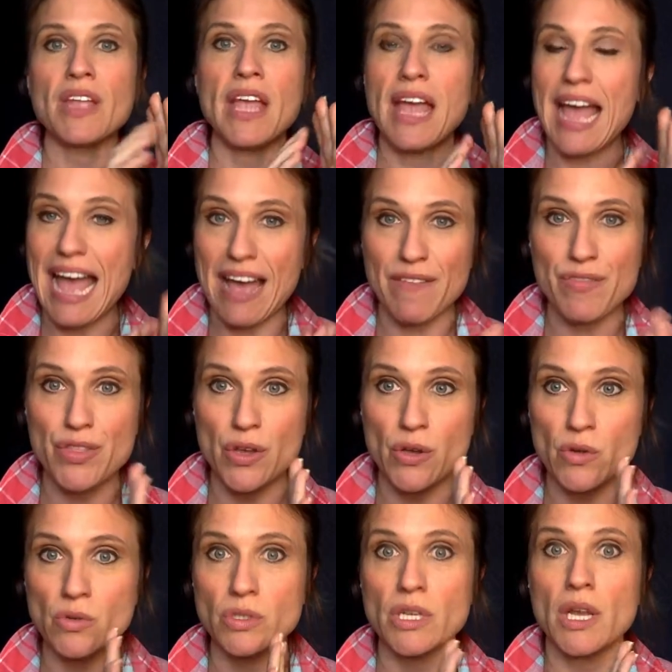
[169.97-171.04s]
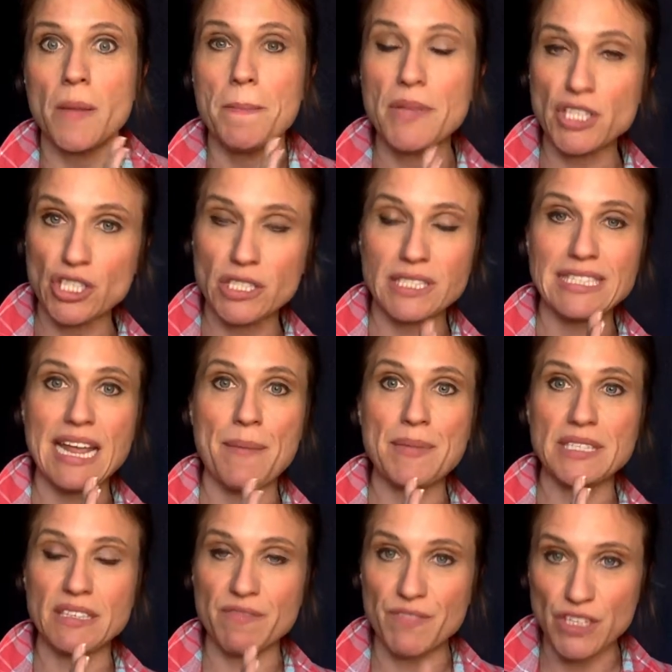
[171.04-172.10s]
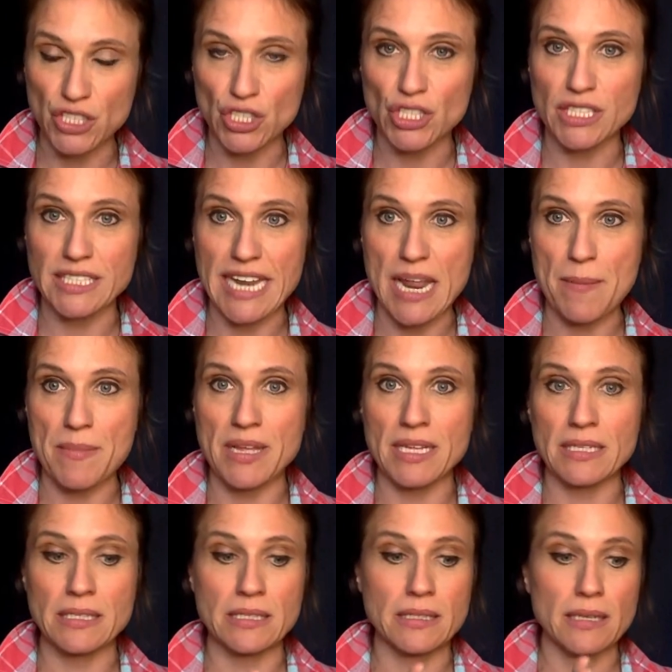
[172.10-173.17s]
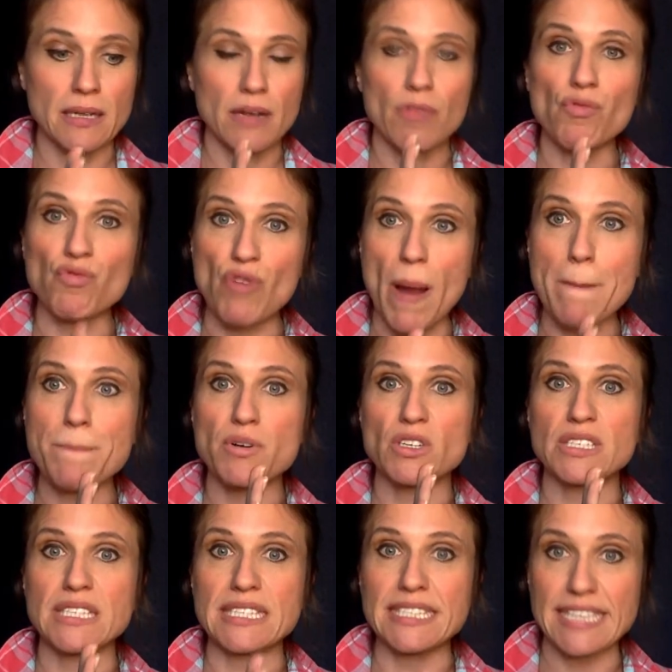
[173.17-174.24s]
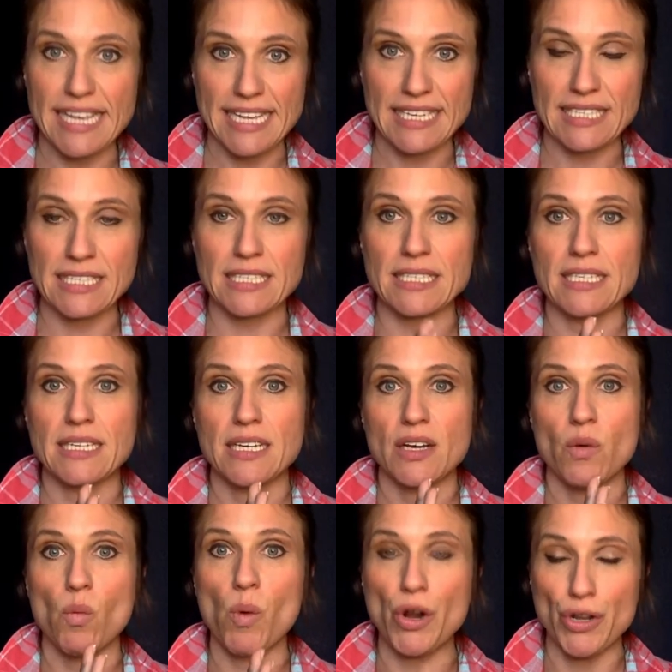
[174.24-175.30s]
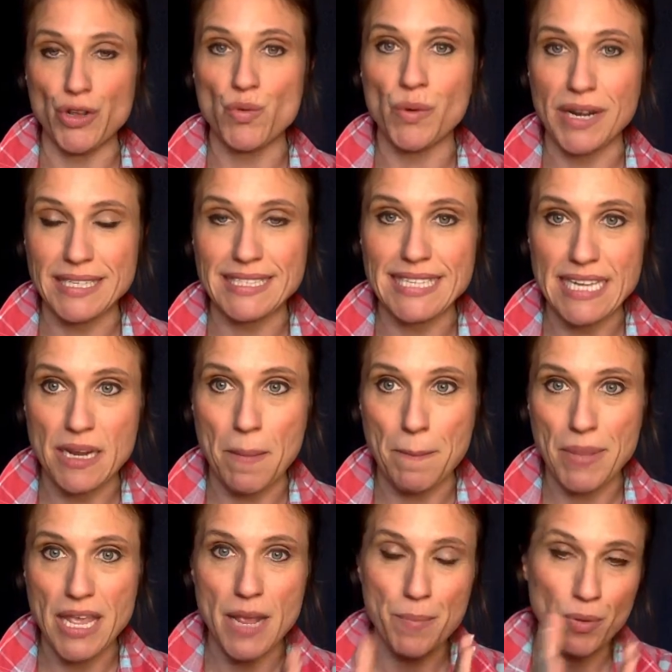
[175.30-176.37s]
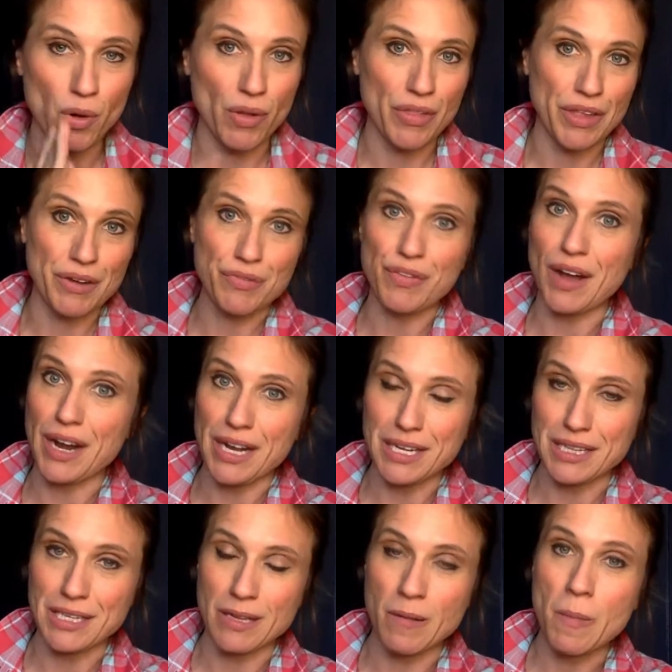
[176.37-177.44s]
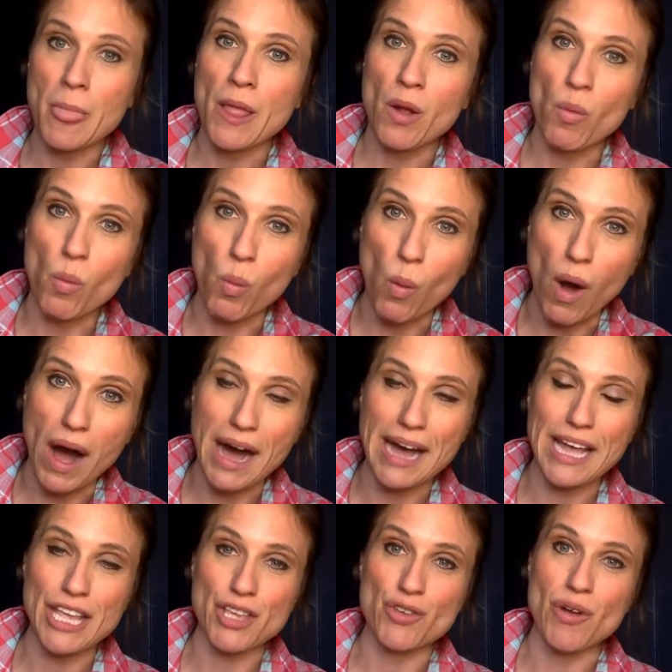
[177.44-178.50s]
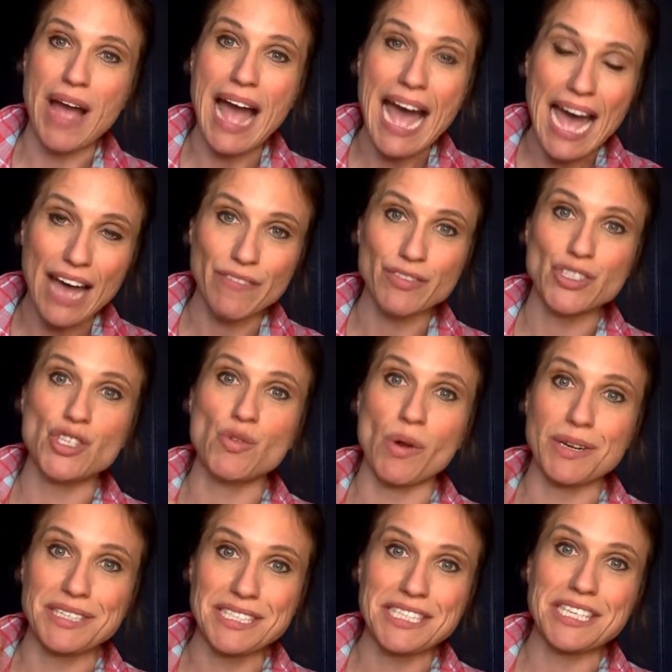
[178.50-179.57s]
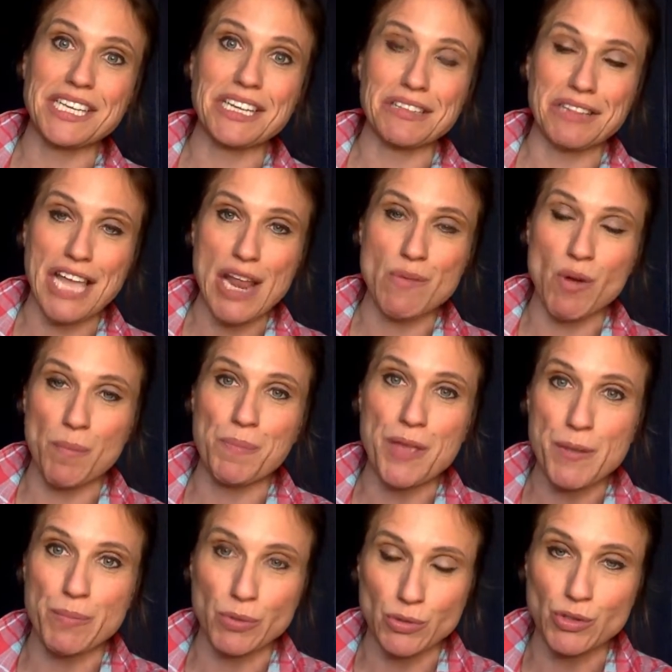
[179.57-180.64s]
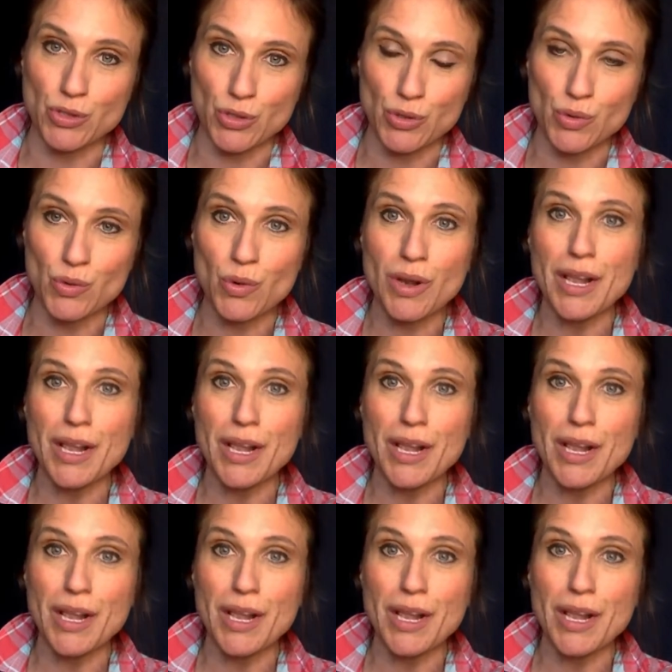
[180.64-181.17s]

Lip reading: have those mission statements and vision statements represent what you want to see in people, and then finally why you have to articulate what people do,